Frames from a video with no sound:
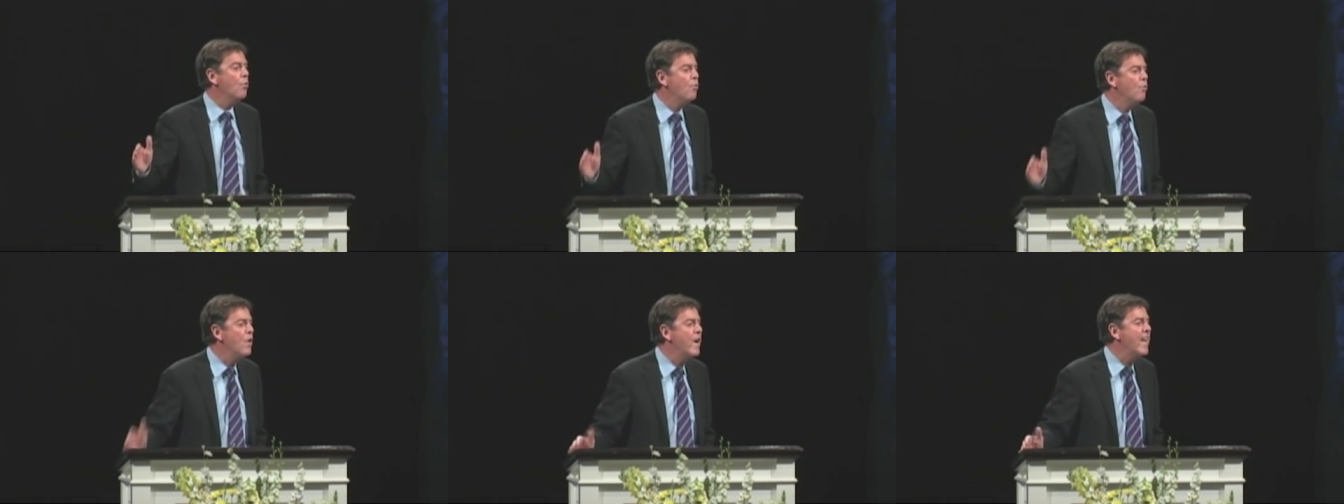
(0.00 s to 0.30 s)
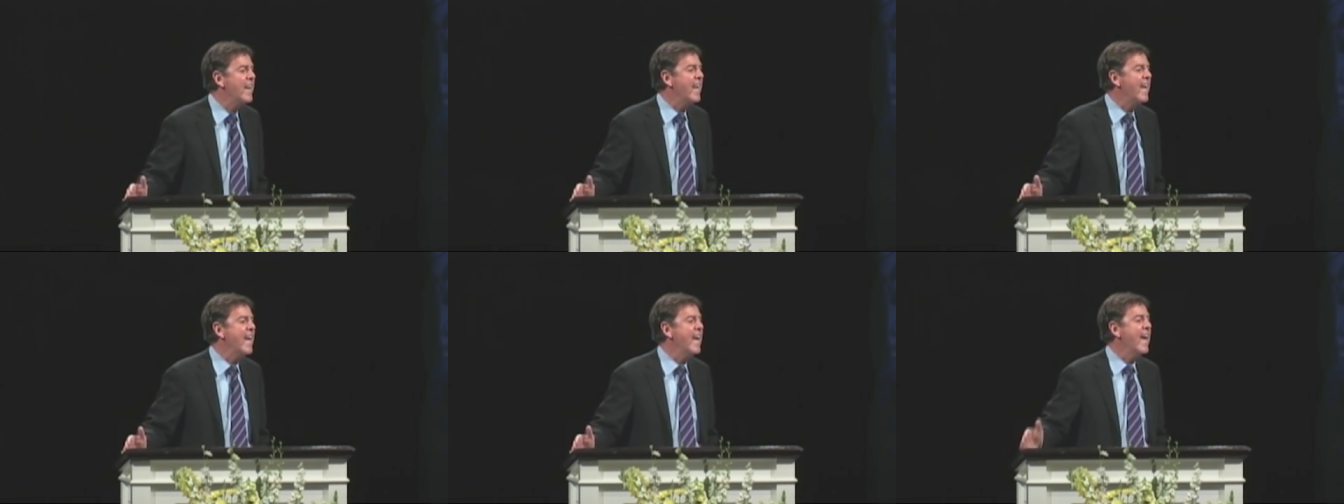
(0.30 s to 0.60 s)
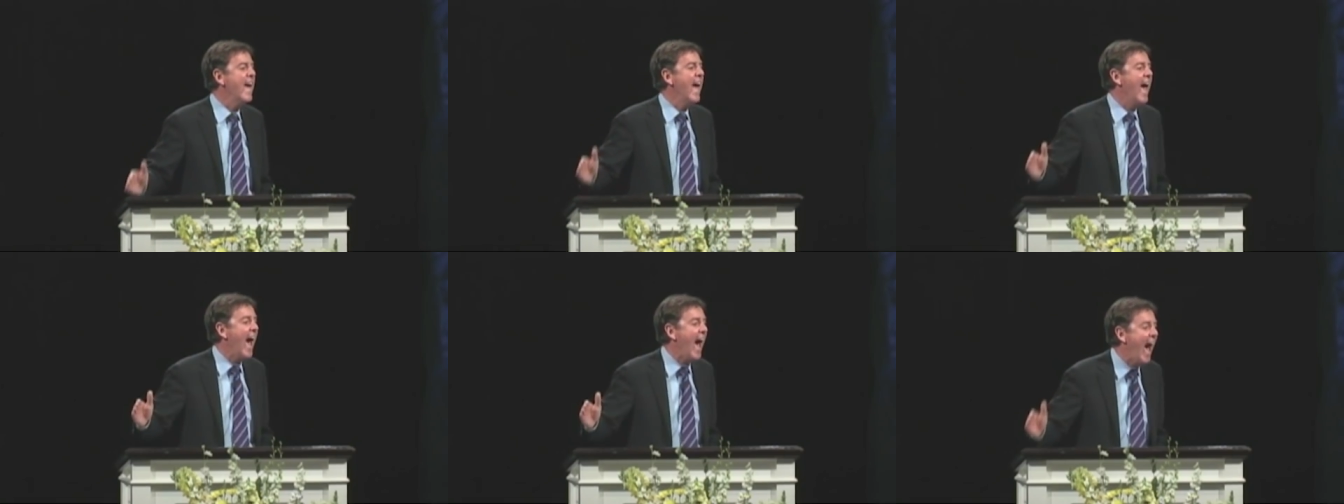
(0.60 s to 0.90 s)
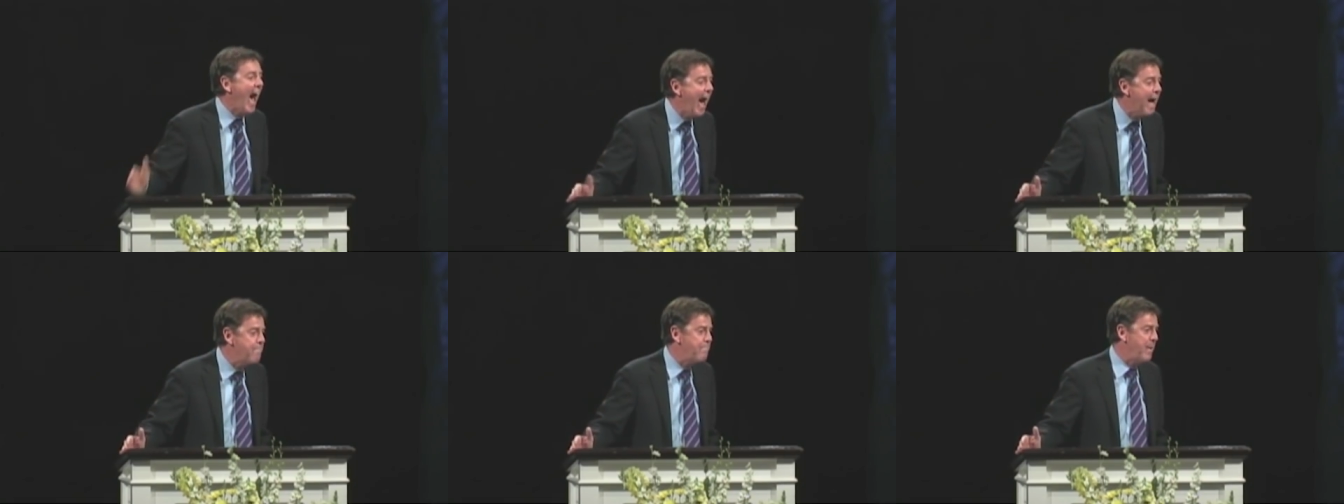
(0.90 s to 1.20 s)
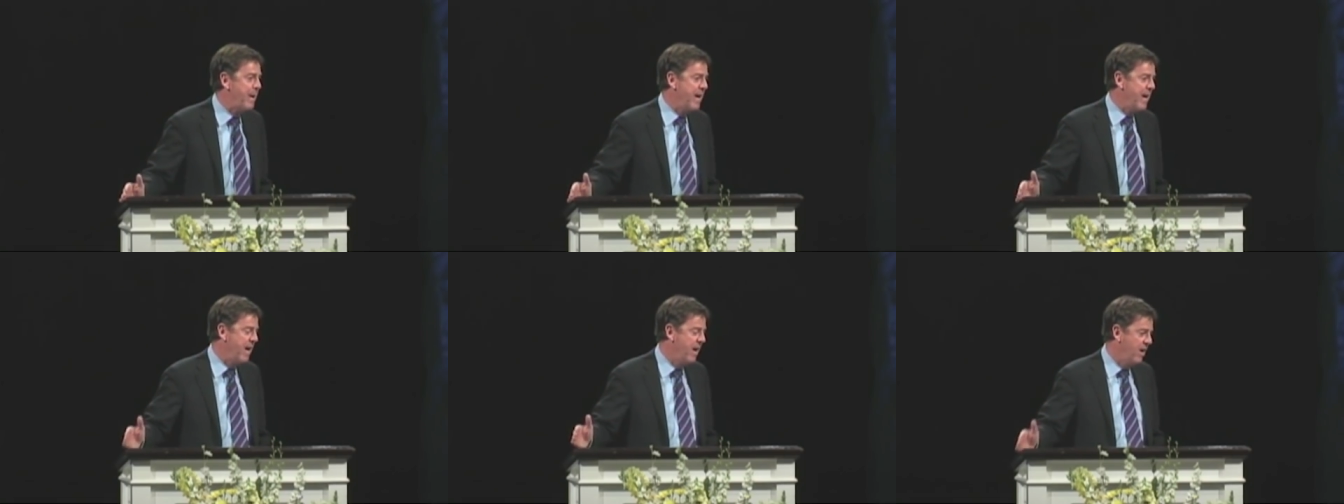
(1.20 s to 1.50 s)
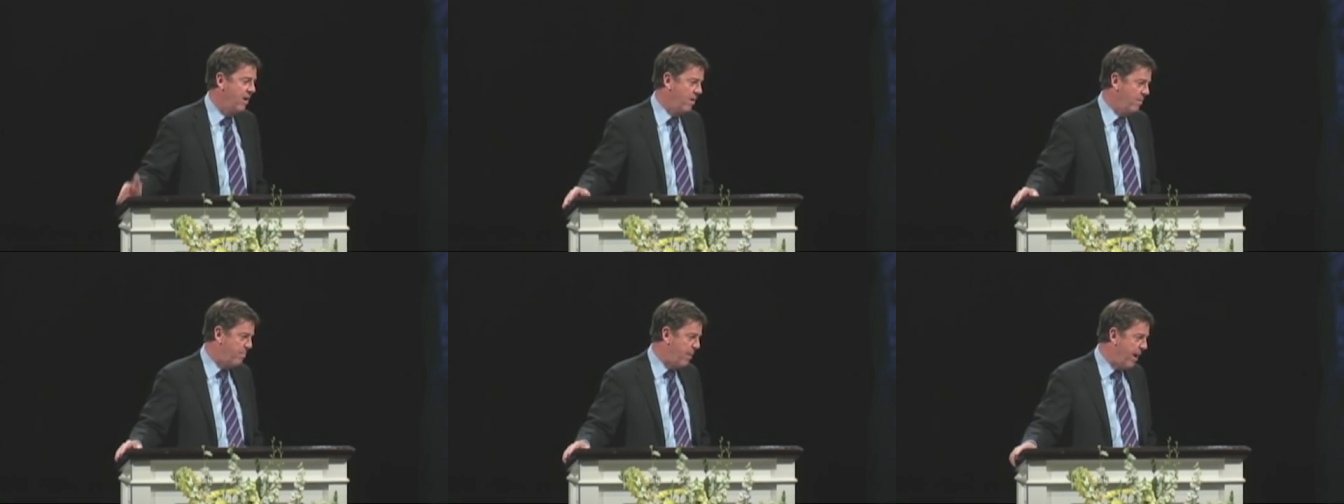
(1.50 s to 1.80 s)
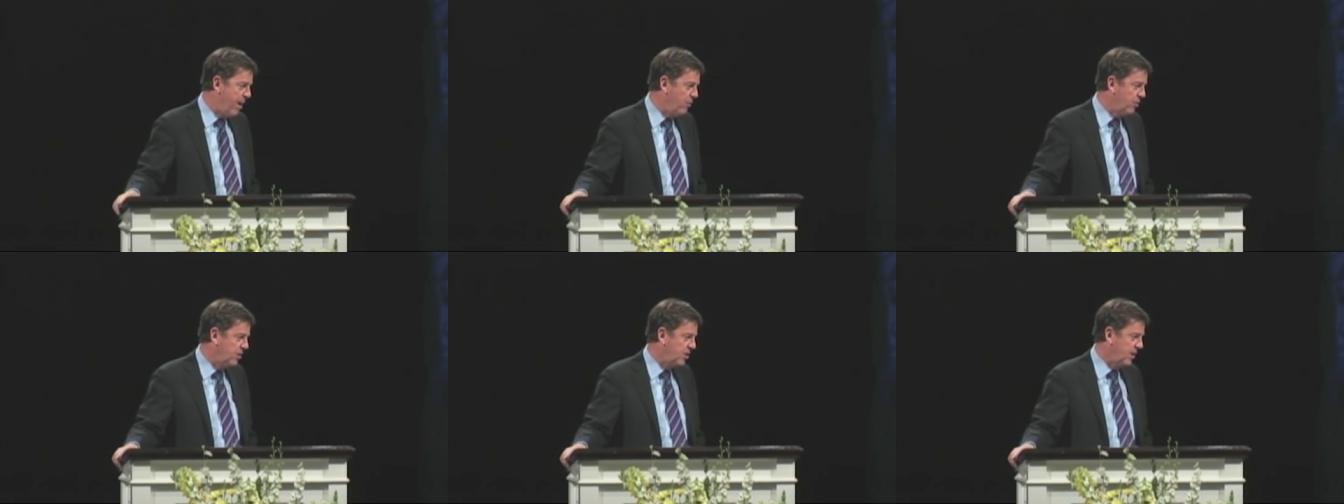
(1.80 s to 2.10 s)
really happy
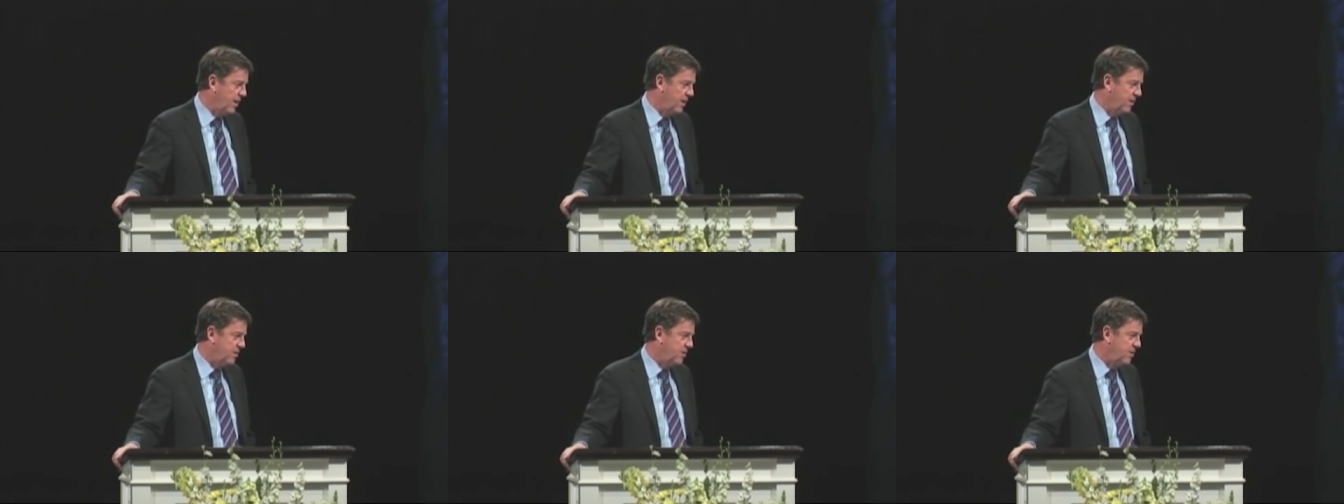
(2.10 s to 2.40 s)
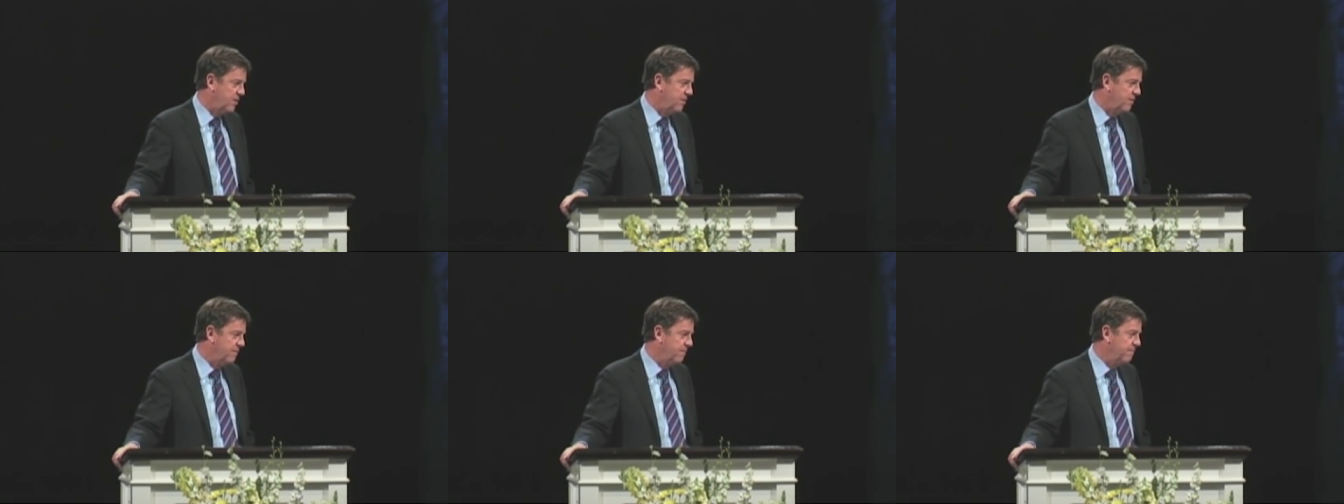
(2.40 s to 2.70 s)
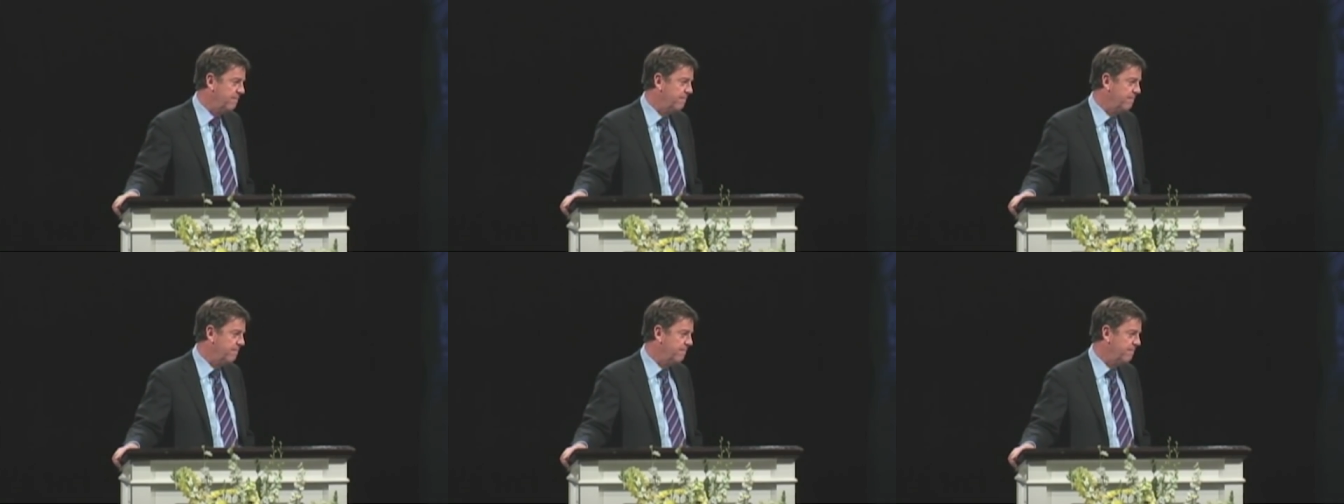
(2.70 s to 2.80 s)
about it.